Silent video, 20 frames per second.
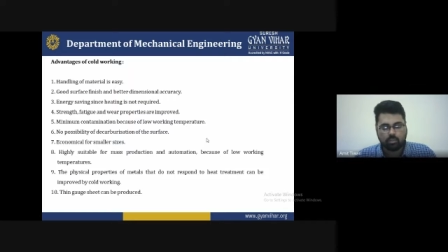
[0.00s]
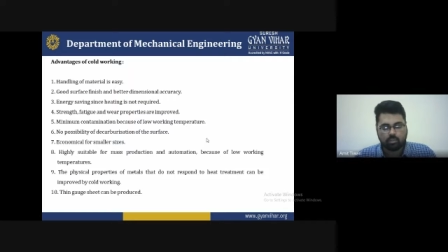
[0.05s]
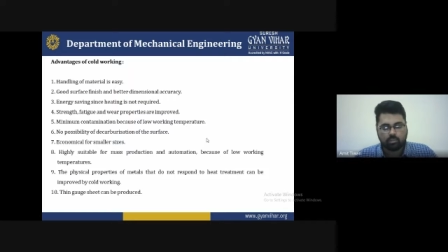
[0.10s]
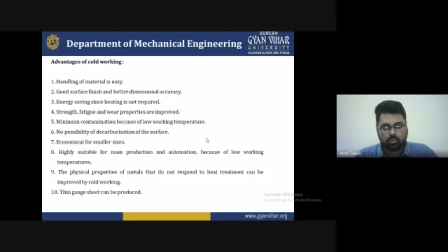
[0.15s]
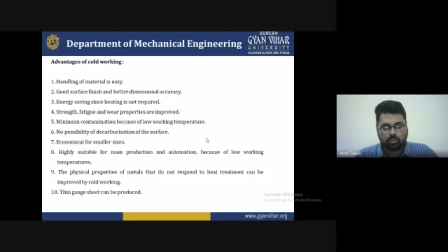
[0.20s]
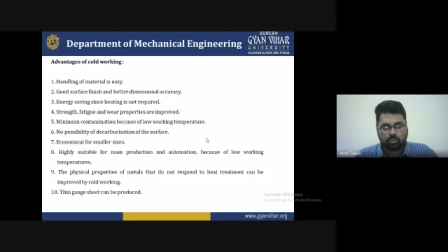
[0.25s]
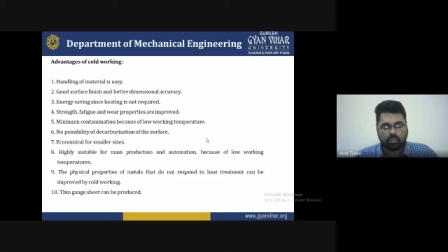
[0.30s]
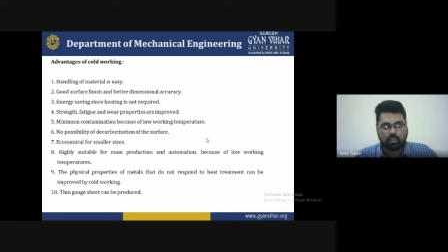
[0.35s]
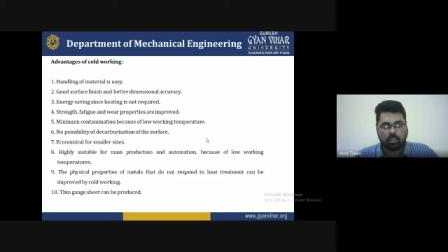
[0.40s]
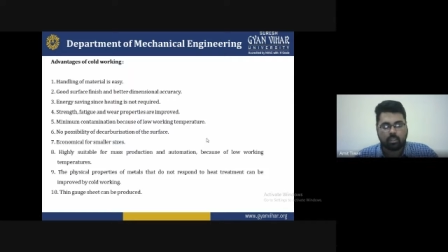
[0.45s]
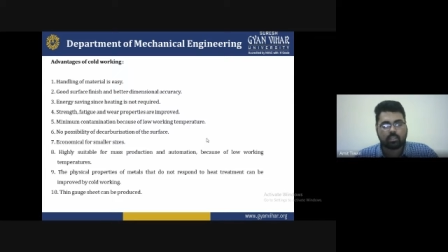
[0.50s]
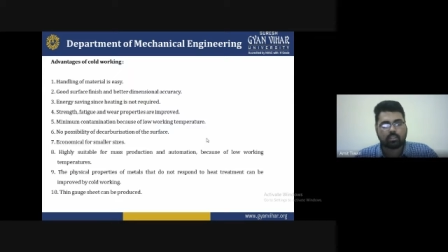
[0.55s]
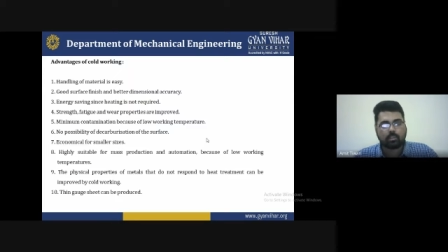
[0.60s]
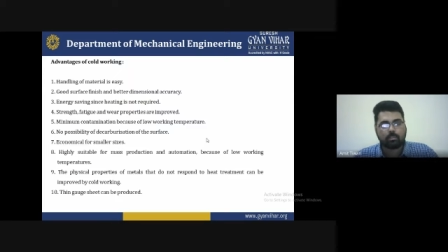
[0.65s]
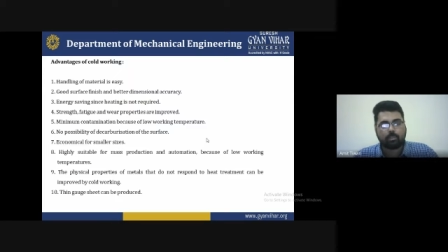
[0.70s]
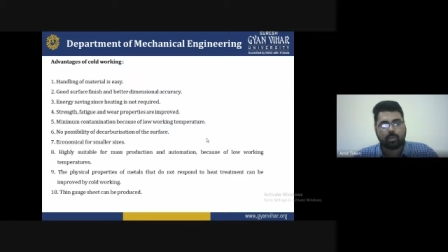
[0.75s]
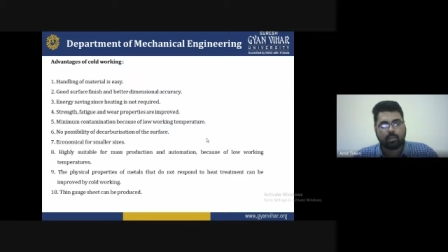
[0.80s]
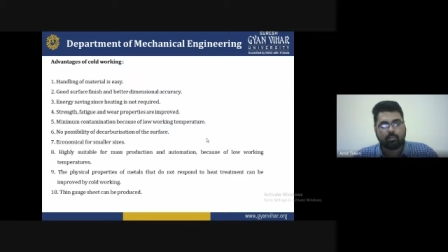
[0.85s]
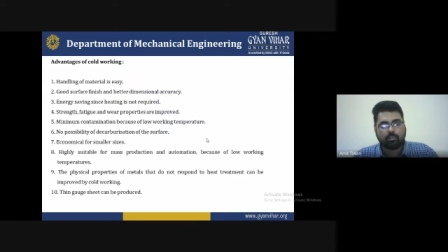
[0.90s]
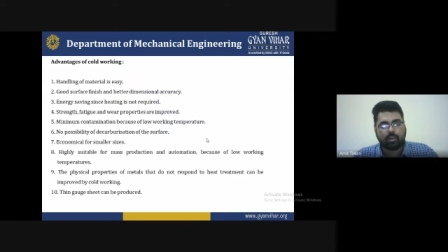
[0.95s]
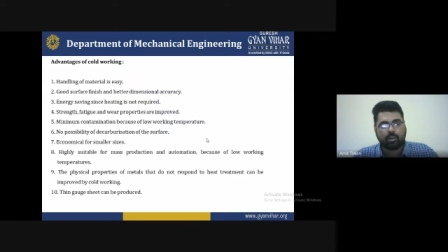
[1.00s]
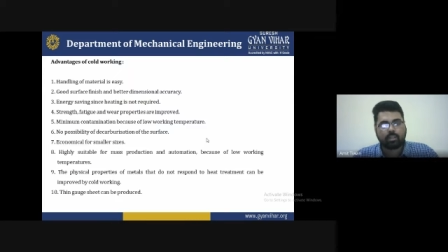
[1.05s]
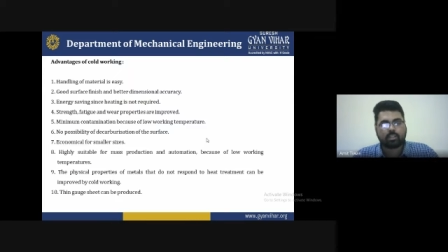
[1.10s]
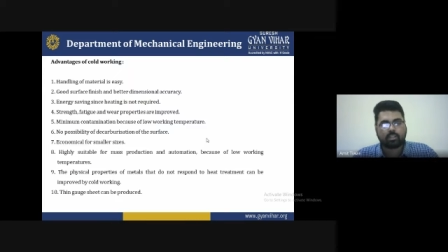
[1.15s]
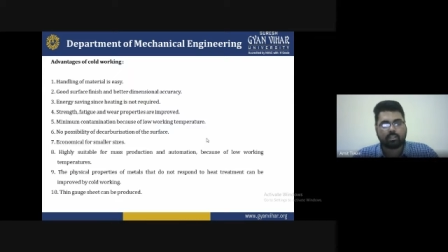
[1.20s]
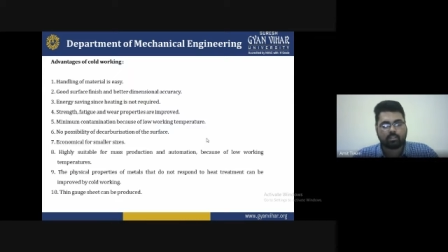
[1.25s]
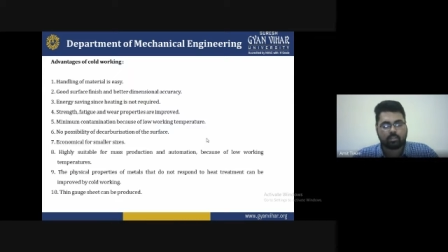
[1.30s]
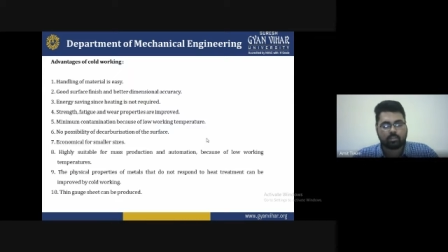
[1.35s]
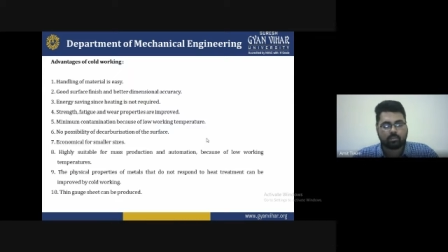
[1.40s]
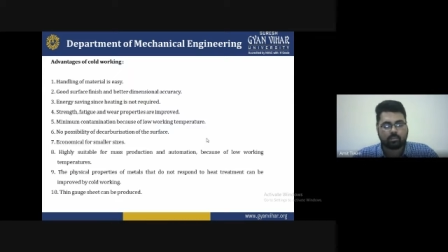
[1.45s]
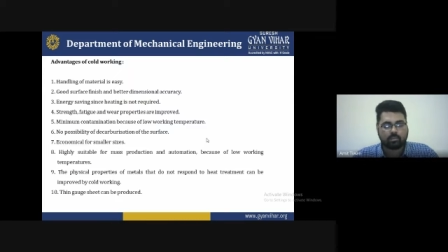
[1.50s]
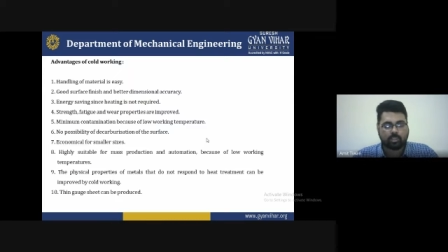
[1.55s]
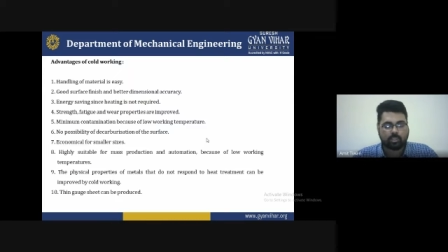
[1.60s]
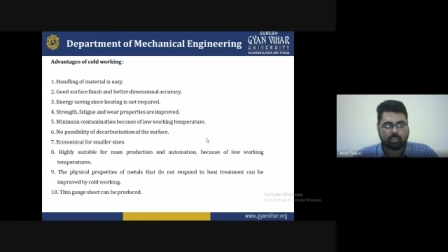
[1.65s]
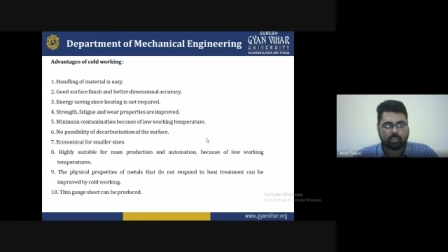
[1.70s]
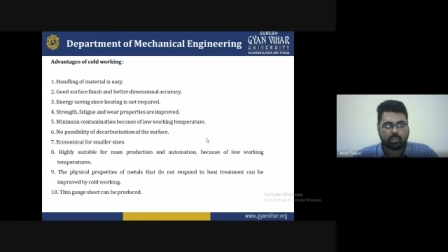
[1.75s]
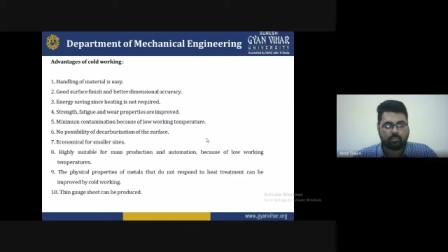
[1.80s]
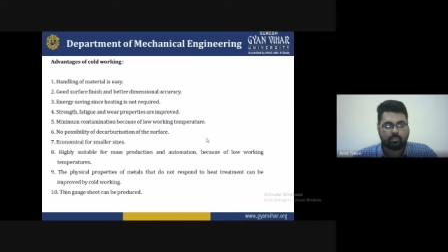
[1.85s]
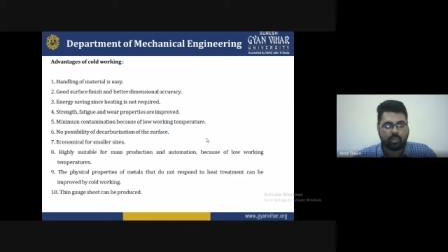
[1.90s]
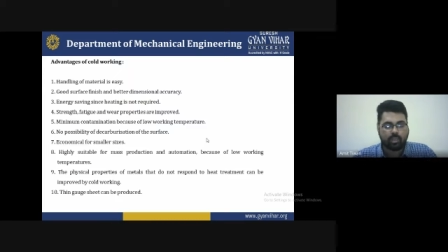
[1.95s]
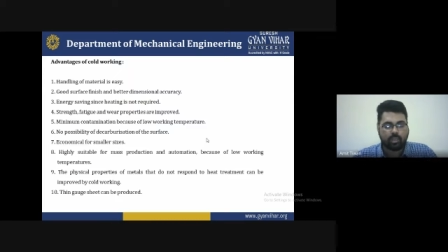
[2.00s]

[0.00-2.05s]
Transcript: So these are the some advantages. So basically, we